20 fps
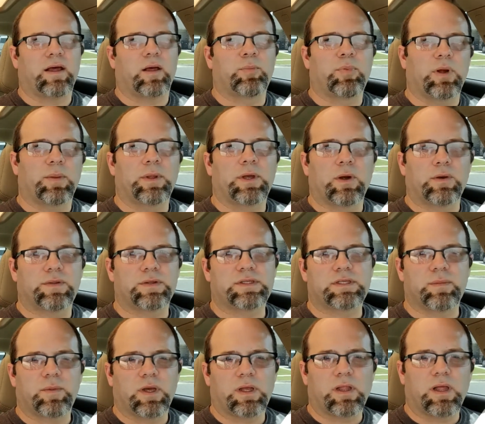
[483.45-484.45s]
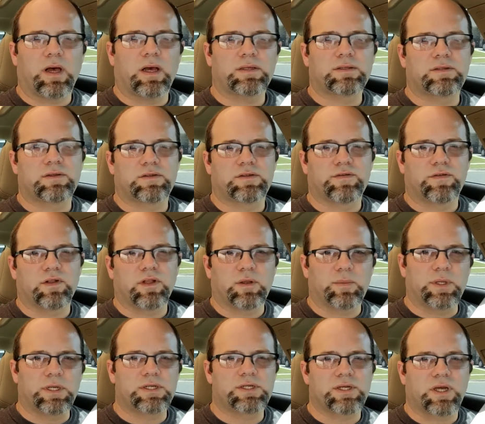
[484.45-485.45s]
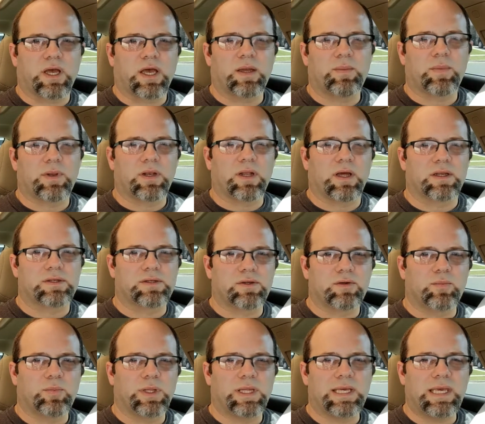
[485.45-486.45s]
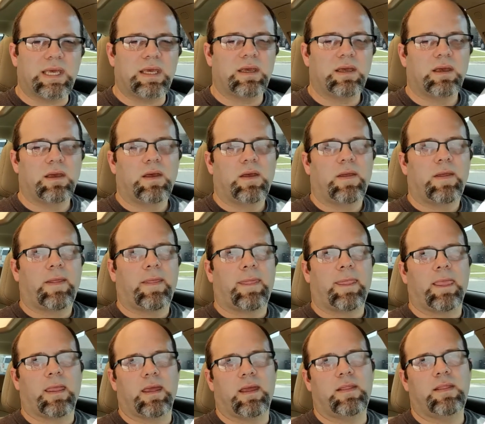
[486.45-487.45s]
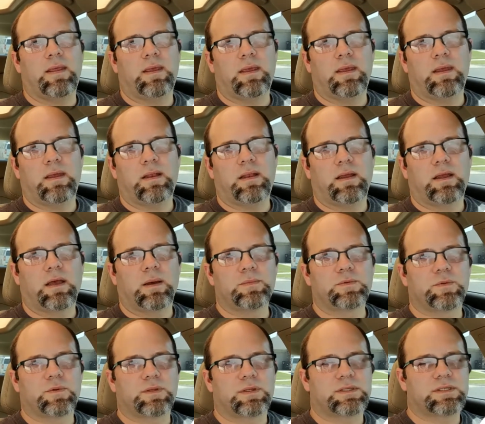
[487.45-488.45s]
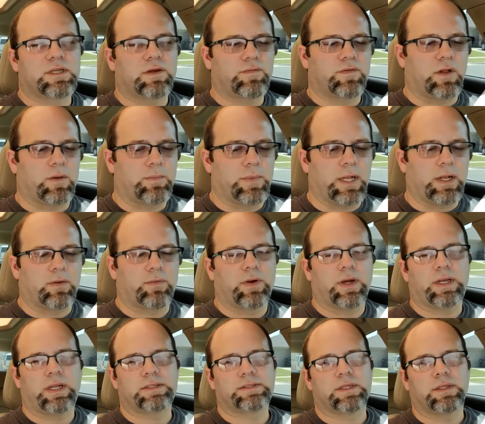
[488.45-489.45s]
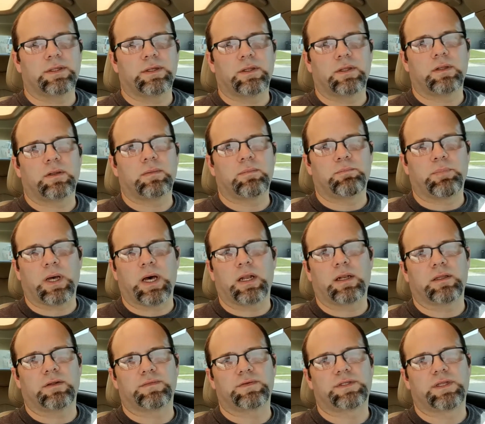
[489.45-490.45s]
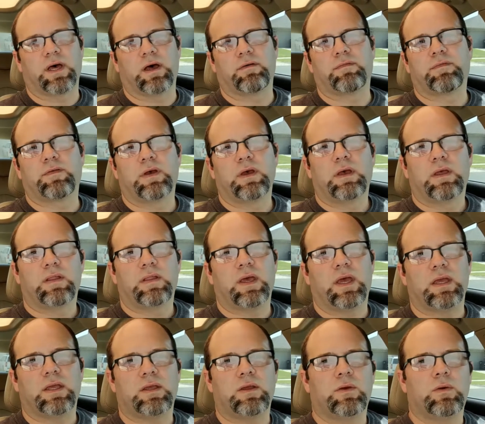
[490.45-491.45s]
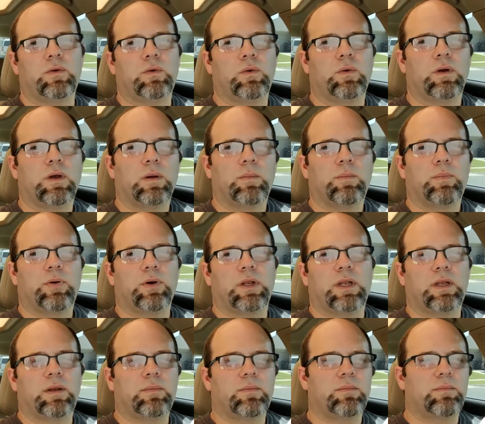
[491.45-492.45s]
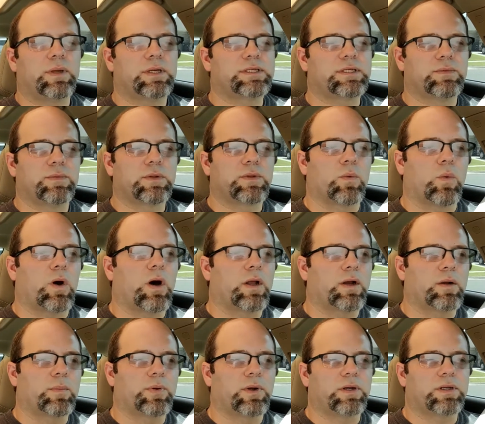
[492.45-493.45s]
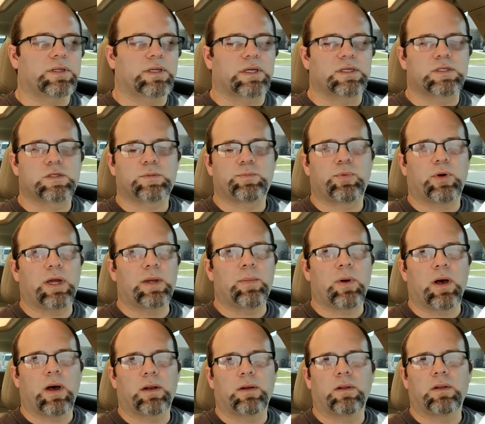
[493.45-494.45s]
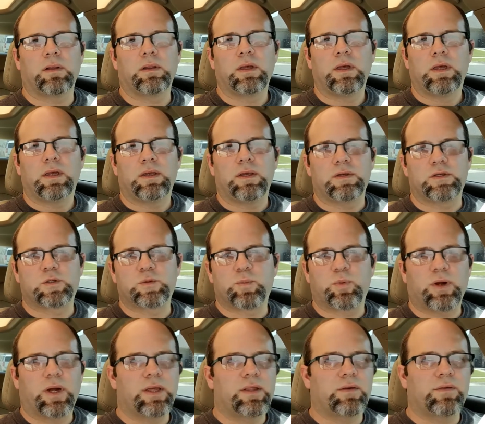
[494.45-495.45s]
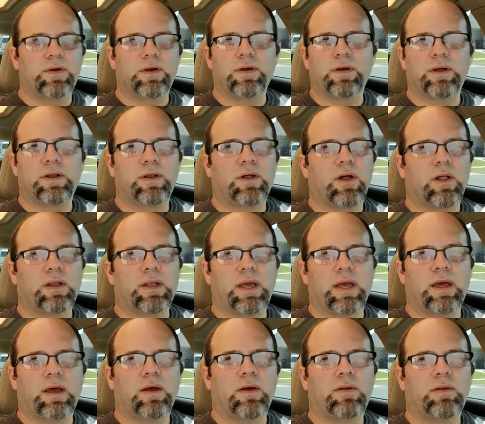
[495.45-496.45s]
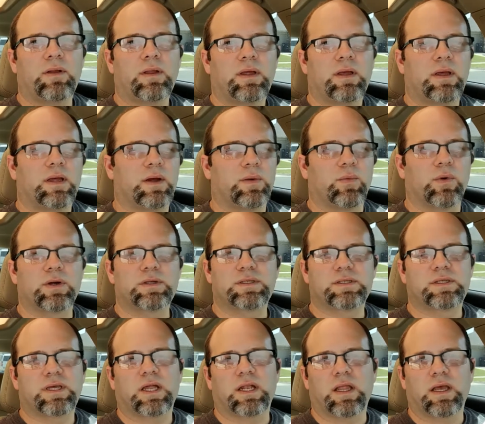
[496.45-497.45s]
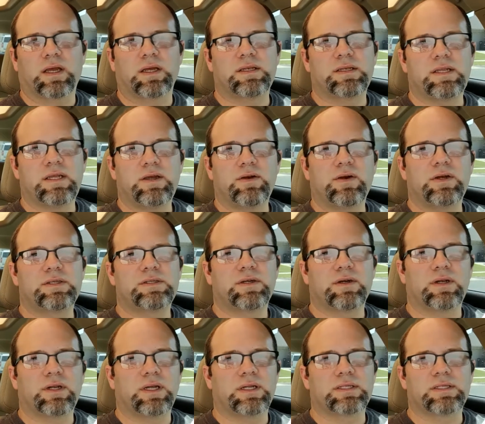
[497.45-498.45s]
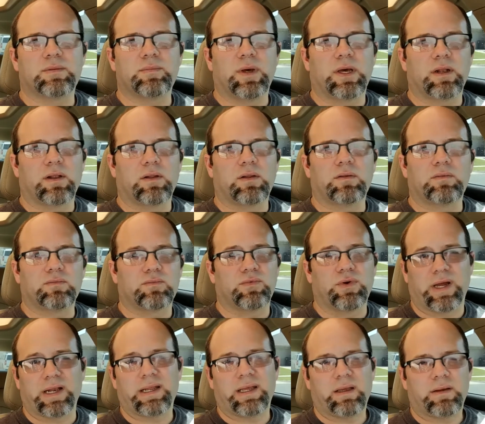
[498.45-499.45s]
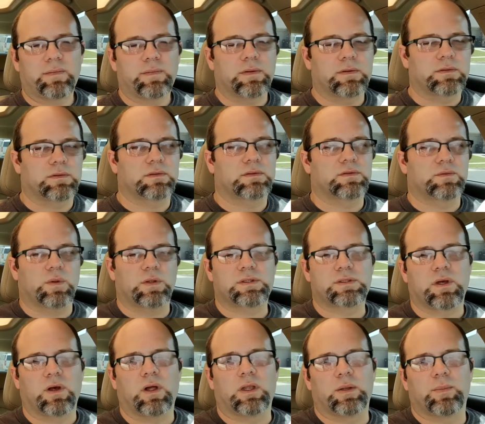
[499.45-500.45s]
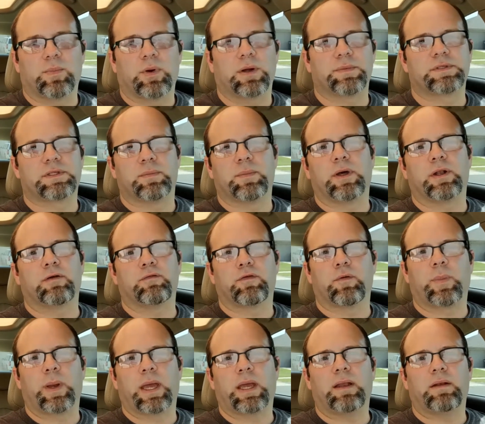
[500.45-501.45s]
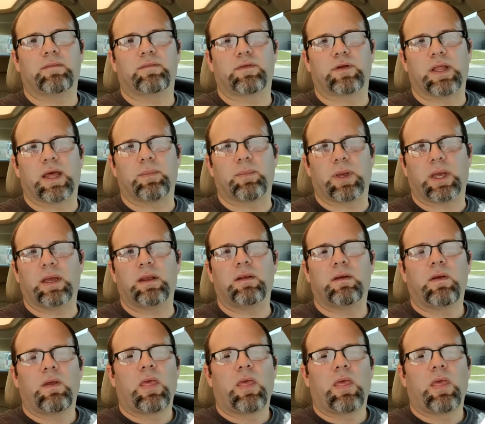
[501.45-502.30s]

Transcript: I'll probably go with the semi-gloss just for a little bit of shine, but not too blingy. And then it comes with this stuff called Metal Ready. It's a little bottle of stuff that you put in, mix in with water, put in like a spray bottle. You spray the rear end all down. It works as kind of like a degreaser, and it gets the metal ready. That's what it's called. It preps the metal for paint, for that paint.